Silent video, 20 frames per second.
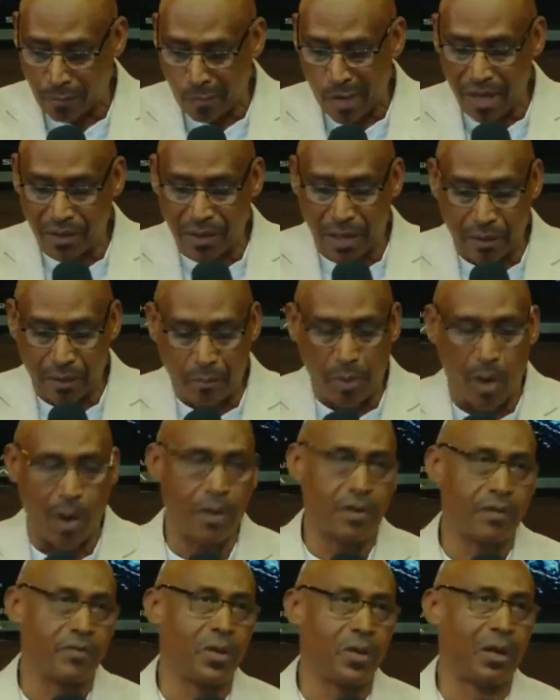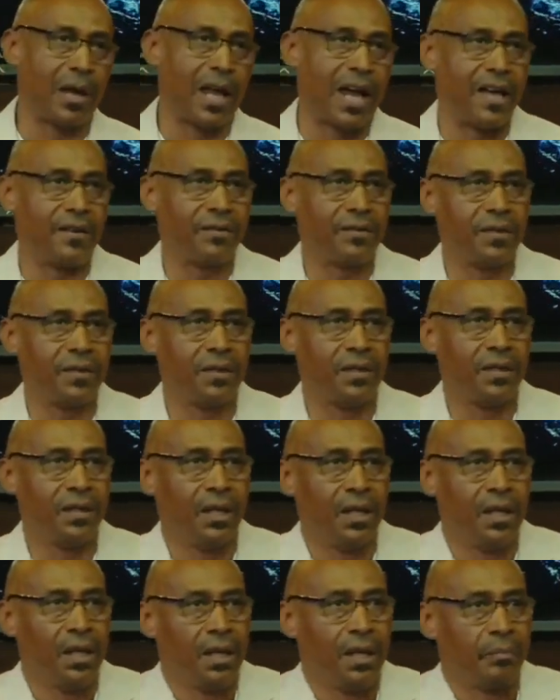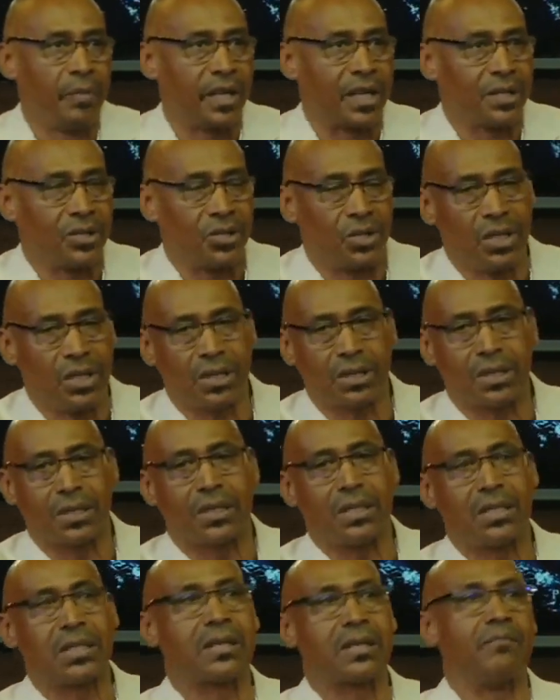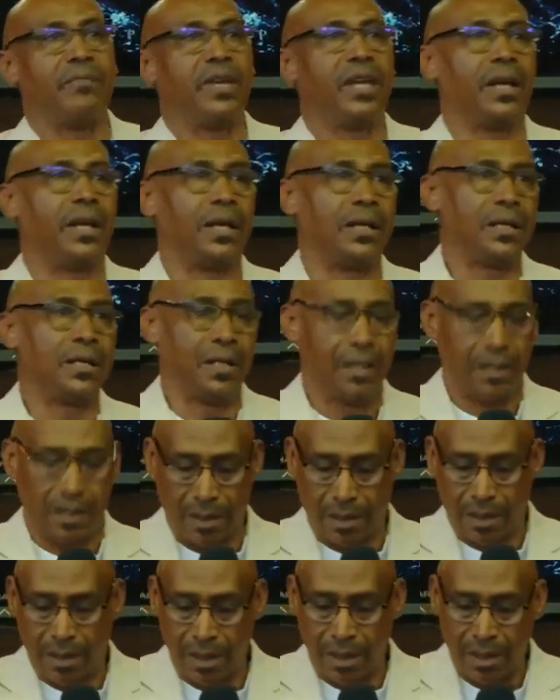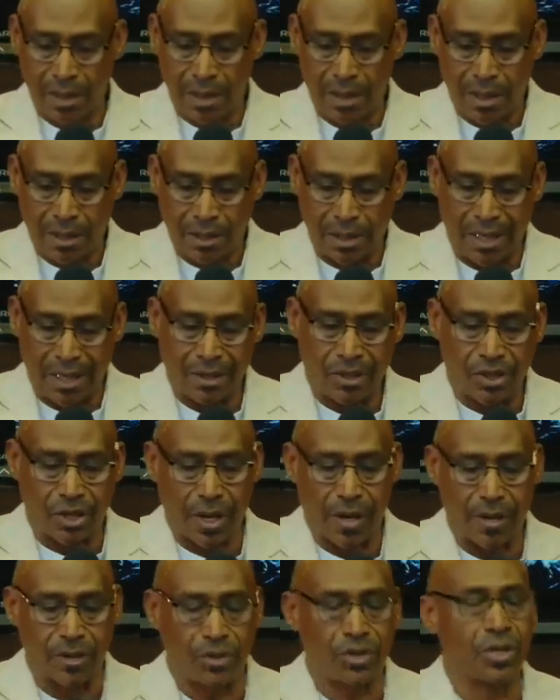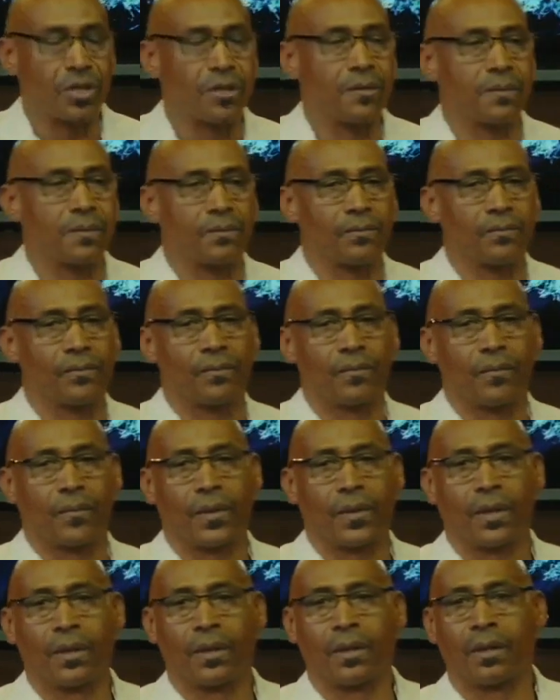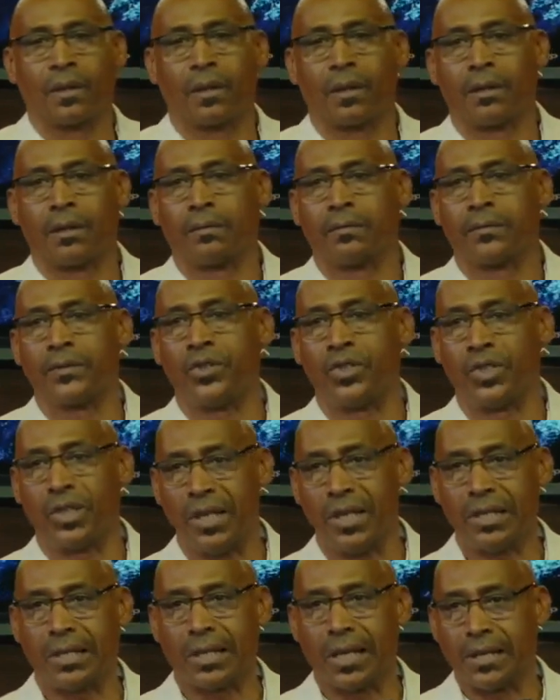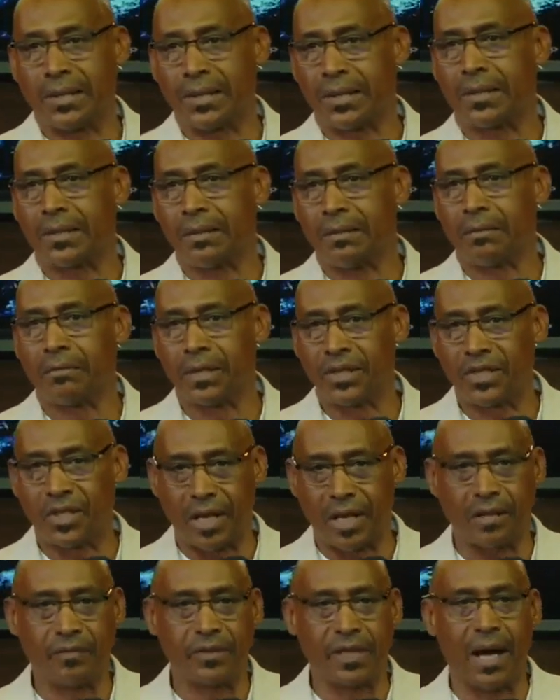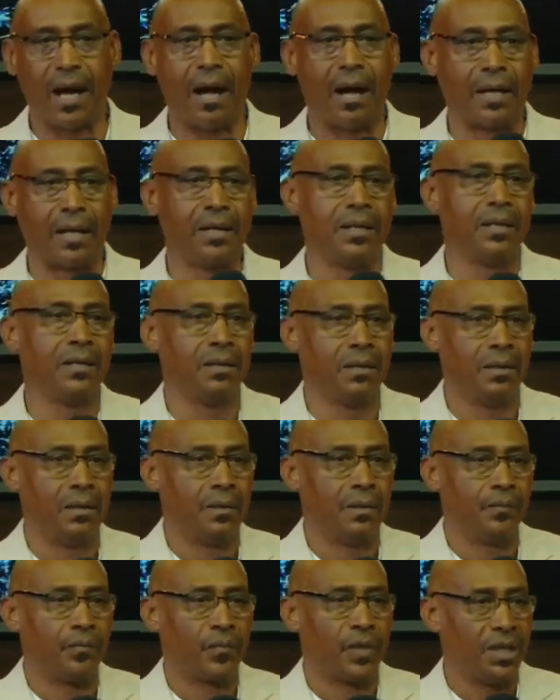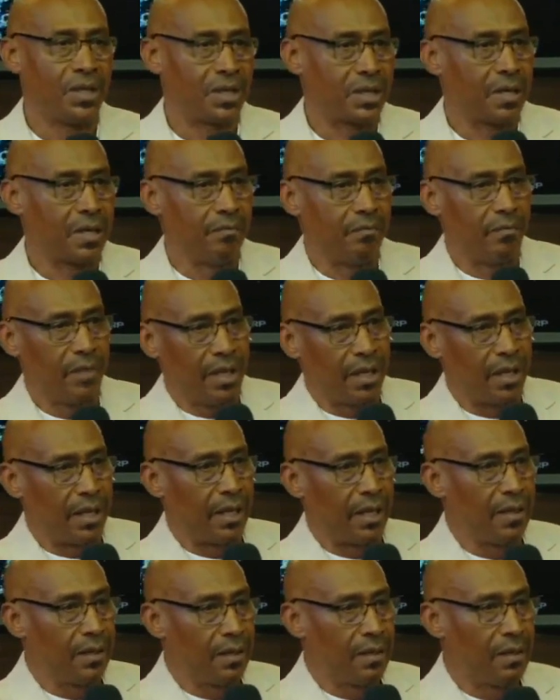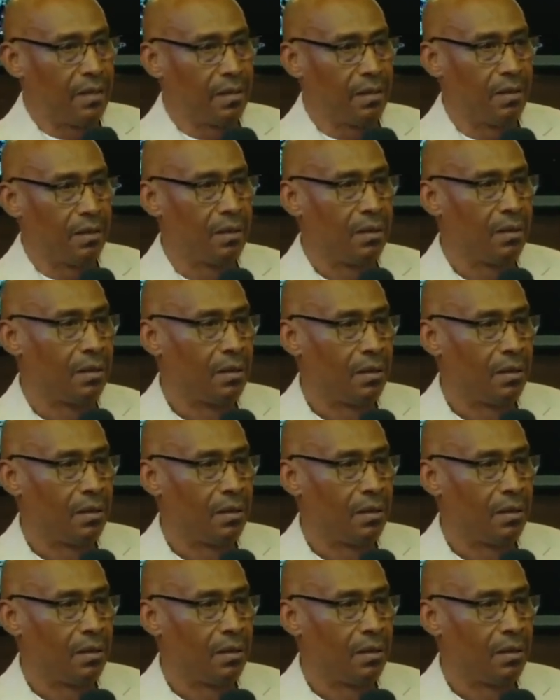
and make that a part of your life, because Jesus is committed to his church. Jesus, the Son of God, is committed